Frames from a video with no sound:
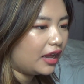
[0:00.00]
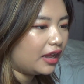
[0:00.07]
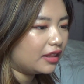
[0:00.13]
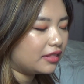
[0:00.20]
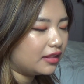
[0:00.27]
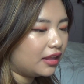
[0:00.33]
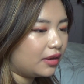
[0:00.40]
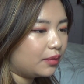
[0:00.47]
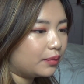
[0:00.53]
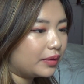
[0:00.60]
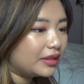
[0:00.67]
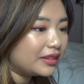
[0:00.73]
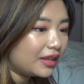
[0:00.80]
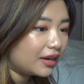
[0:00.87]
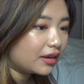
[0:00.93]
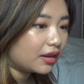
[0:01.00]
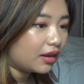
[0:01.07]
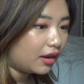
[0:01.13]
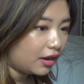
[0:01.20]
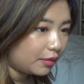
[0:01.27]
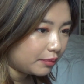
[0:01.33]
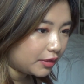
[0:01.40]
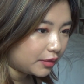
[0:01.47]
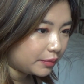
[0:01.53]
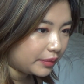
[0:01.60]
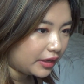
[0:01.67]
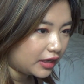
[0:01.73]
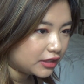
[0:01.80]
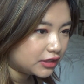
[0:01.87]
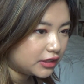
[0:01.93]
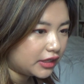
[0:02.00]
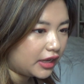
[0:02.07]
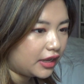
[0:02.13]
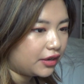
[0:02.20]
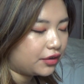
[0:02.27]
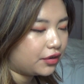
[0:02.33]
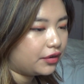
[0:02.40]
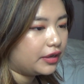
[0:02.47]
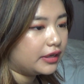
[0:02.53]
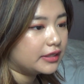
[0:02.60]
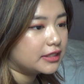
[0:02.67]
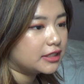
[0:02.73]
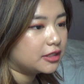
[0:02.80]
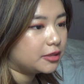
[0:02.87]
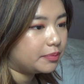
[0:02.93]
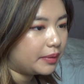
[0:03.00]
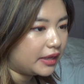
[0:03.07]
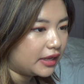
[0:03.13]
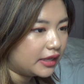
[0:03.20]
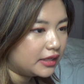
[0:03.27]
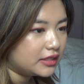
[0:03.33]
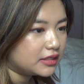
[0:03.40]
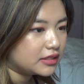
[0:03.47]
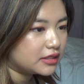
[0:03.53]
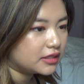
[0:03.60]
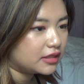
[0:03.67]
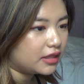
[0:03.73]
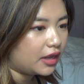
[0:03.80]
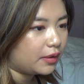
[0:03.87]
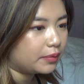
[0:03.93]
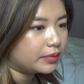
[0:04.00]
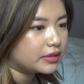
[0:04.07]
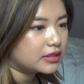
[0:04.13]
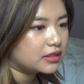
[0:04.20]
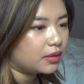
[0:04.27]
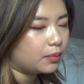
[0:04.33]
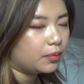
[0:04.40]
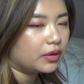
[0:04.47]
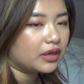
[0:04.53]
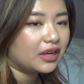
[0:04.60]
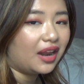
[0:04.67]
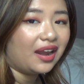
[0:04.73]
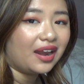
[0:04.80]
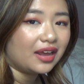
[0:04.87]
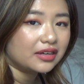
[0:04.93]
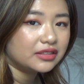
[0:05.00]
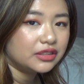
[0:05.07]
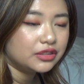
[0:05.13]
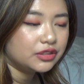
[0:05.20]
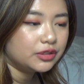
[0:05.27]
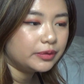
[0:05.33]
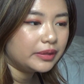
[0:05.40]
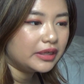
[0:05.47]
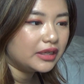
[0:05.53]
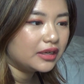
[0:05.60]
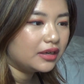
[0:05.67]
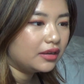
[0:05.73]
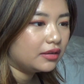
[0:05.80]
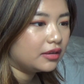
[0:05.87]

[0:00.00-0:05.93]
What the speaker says: And then with that garment, we actually had to create a space that was somewhat connected to it.